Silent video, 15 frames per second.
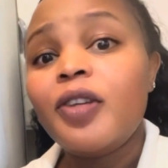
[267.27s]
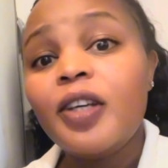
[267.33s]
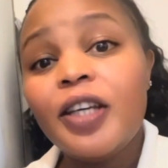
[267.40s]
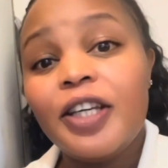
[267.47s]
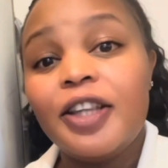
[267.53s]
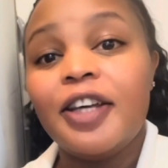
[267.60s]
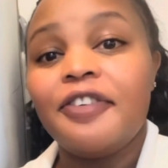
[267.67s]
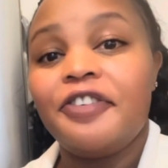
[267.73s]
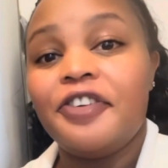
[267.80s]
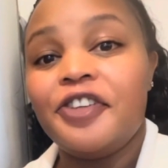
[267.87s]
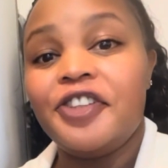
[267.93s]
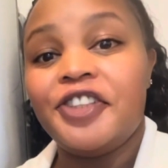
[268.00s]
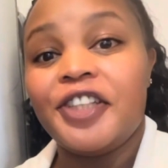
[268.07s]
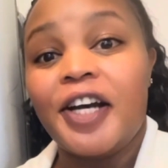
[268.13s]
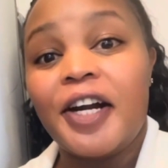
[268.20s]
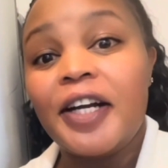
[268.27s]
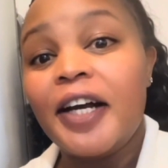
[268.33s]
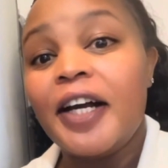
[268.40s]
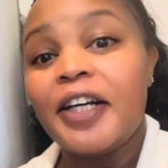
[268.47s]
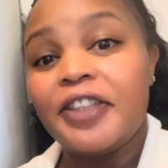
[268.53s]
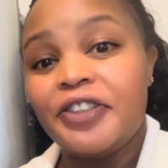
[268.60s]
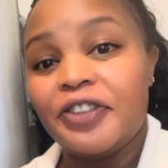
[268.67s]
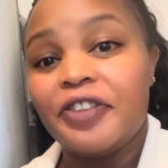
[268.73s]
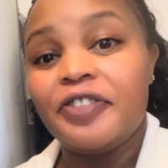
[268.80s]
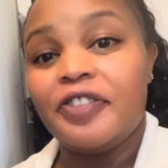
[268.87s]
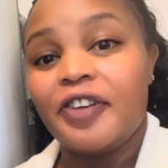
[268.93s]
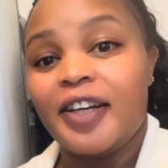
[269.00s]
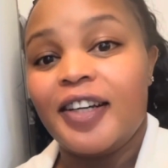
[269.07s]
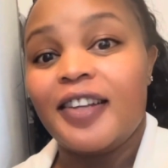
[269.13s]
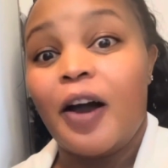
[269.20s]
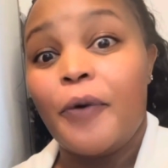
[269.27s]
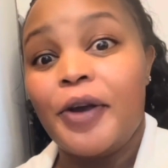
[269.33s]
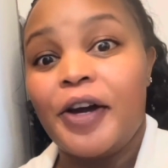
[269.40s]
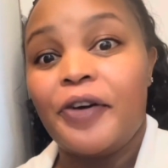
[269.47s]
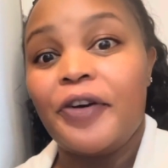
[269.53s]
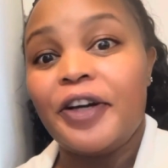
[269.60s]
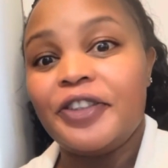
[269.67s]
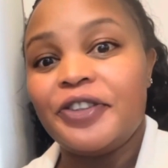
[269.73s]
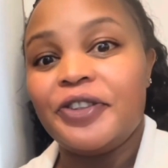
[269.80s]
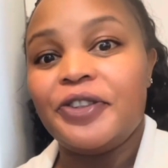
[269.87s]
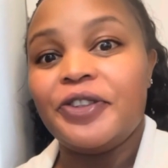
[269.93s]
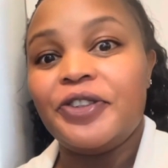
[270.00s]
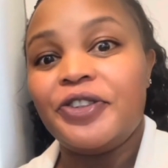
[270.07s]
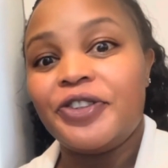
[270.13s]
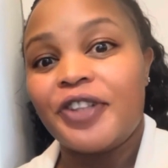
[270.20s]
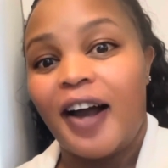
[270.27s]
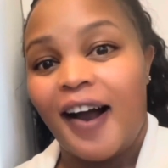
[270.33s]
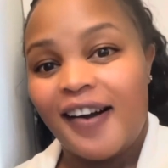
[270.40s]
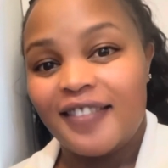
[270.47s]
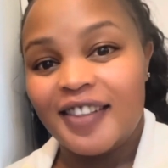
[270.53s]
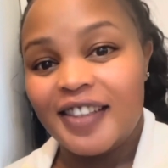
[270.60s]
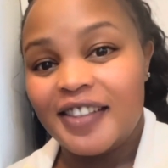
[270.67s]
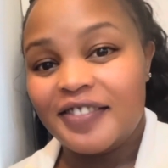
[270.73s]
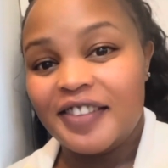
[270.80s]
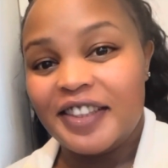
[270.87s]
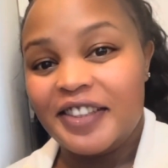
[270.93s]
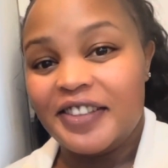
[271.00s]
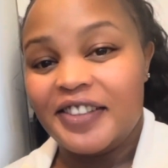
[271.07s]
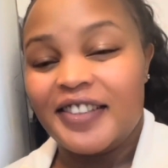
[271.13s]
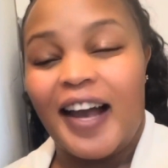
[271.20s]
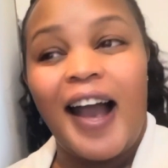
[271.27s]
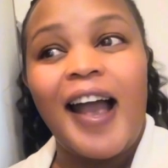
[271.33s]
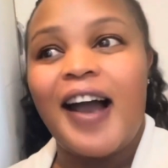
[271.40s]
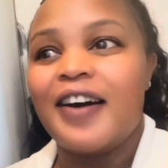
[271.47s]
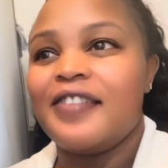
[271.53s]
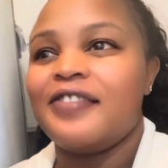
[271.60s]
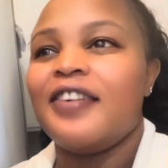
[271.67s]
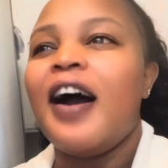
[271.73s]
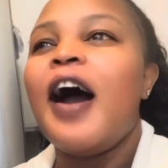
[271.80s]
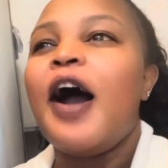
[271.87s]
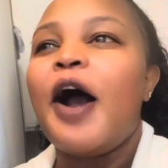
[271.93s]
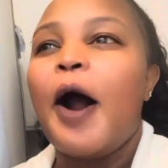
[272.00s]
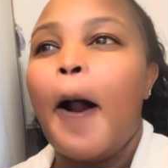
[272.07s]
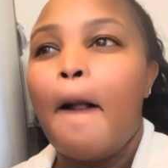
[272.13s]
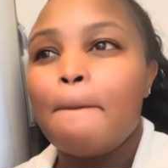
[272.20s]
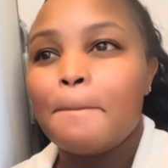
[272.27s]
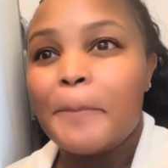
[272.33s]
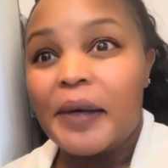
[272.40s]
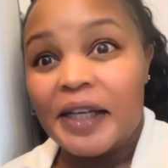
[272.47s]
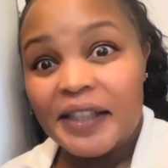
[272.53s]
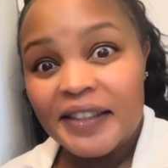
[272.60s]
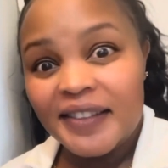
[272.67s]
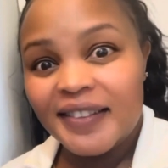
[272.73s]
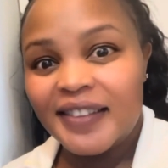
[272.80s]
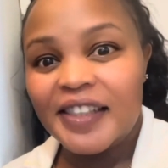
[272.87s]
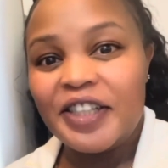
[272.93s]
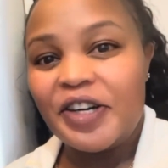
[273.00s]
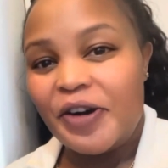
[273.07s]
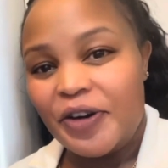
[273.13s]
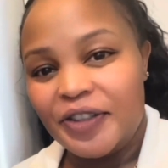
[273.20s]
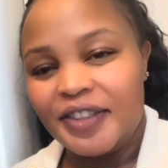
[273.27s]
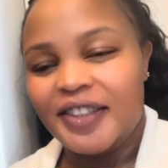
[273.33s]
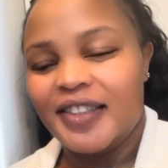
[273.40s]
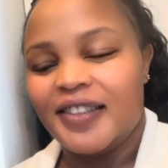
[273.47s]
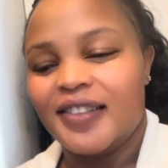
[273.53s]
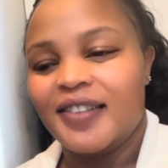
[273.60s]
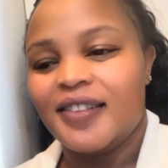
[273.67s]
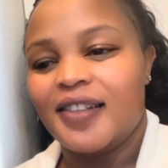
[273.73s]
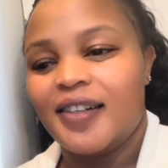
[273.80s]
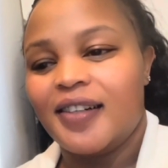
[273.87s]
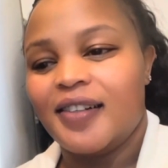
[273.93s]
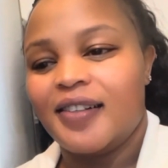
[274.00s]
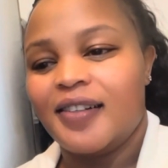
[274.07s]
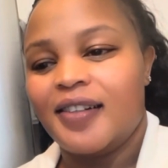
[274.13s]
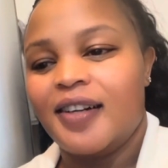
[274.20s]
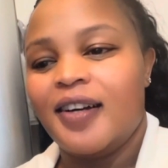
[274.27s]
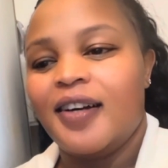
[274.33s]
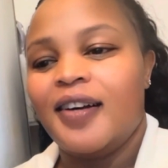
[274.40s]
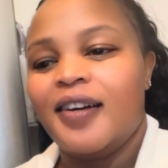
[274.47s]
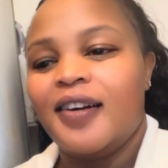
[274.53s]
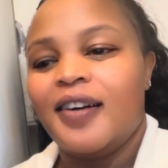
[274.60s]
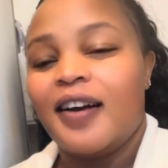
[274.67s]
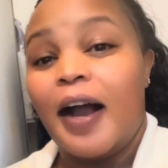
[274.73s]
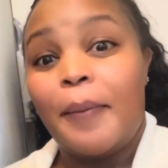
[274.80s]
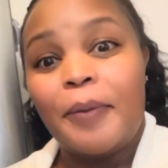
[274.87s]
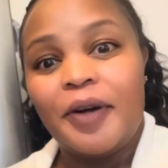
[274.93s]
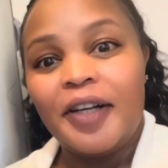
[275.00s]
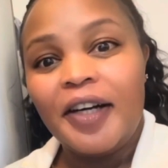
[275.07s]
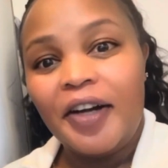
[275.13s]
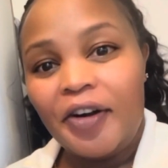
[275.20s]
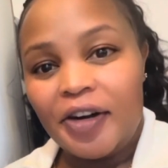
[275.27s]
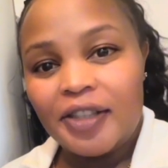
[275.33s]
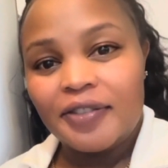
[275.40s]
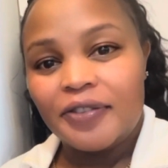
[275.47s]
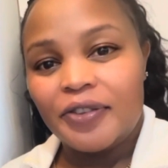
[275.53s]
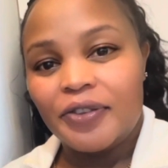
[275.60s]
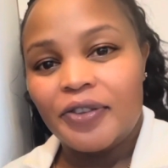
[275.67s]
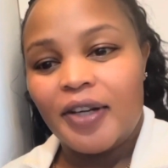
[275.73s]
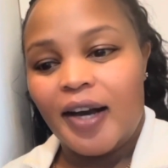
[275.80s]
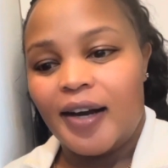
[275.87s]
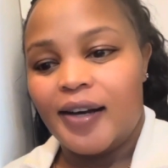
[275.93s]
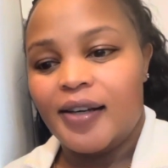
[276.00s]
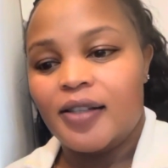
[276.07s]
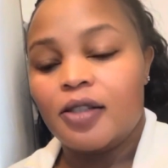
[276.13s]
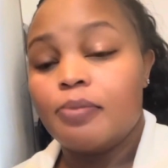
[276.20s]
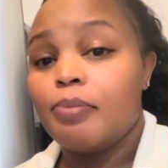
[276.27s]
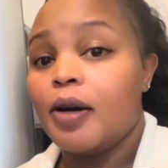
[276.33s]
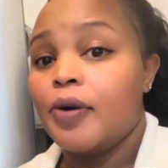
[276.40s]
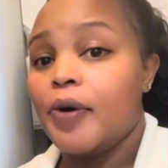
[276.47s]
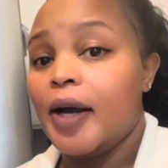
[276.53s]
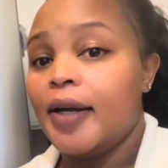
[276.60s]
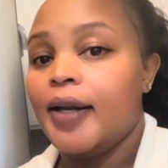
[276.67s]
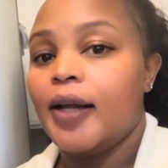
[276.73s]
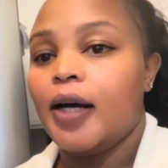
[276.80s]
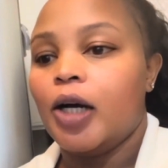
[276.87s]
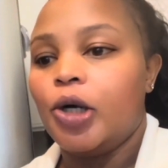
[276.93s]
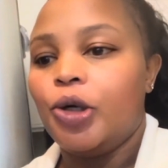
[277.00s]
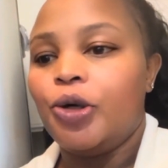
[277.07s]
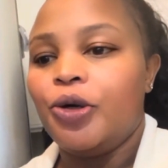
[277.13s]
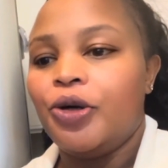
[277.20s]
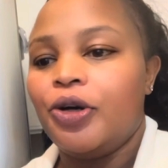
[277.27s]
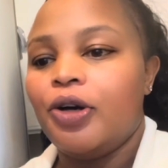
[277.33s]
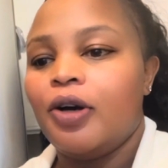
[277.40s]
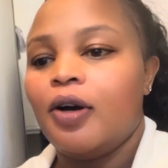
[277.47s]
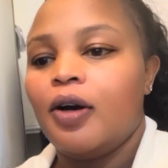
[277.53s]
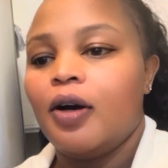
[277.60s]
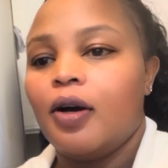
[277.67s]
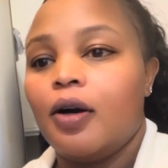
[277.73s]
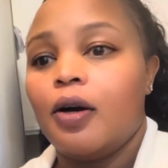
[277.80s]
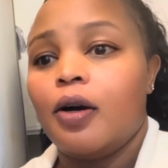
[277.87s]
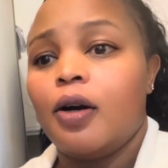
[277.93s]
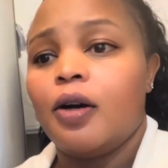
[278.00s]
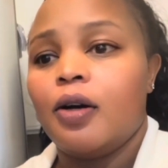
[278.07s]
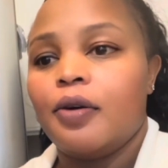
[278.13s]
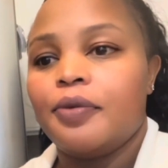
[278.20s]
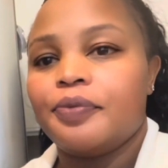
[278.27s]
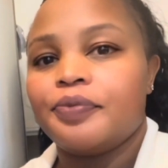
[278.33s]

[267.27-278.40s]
in the future, don't forget that we are going to do traveling videos. I have amazing content that I'm gonna create for you guys. But right now, as